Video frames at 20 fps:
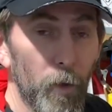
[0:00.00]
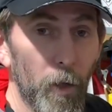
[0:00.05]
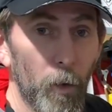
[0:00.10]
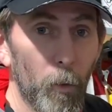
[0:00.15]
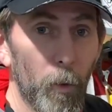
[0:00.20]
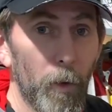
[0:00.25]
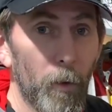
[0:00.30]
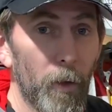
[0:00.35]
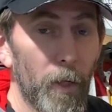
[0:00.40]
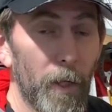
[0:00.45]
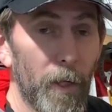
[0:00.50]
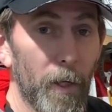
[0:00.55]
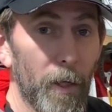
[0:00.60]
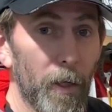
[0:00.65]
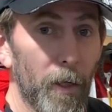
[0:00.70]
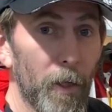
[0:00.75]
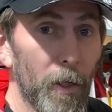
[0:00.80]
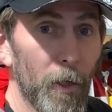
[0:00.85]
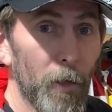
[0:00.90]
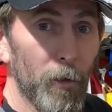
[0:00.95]
wheel here.
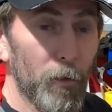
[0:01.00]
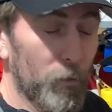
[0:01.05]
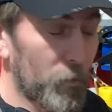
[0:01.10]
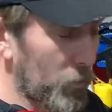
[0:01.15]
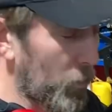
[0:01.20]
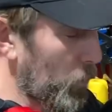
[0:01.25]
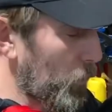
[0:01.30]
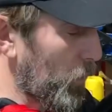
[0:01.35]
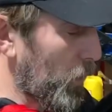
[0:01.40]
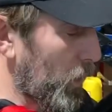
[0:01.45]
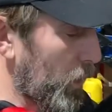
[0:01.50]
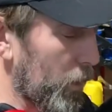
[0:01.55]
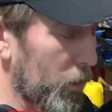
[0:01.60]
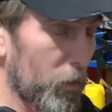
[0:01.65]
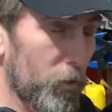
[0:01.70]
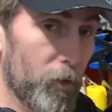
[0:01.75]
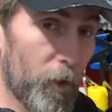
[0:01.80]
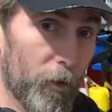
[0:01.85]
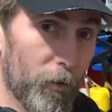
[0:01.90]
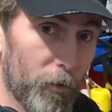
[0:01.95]
So
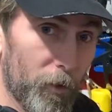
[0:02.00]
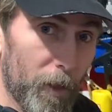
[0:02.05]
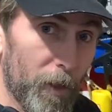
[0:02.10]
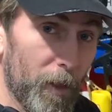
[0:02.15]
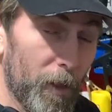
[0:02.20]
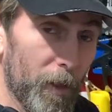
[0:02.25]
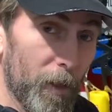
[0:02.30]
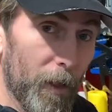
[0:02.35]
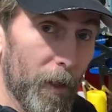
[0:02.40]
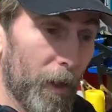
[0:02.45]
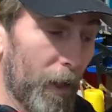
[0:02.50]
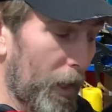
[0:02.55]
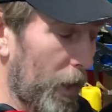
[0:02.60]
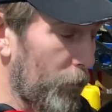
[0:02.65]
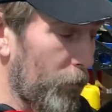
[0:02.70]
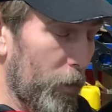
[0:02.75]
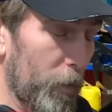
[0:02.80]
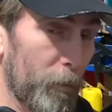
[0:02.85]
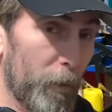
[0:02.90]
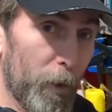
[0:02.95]
Justin,
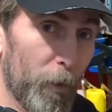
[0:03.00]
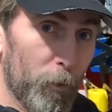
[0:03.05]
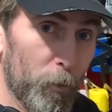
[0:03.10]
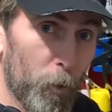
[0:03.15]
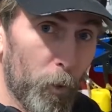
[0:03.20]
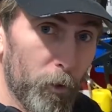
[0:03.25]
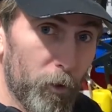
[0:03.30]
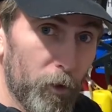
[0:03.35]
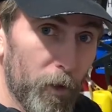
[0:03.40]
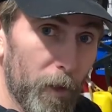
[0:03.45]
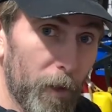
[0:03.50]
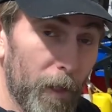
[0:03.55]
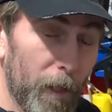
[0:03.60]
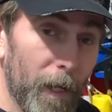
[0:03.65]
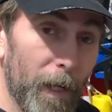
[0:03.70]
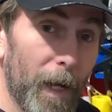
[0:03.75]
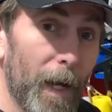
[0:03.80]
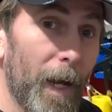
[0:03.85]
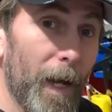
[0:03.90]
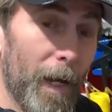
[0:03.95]
and for anybody else watching,
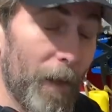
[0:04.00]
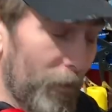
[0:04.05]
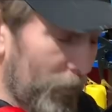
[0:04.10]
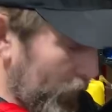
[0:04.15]
this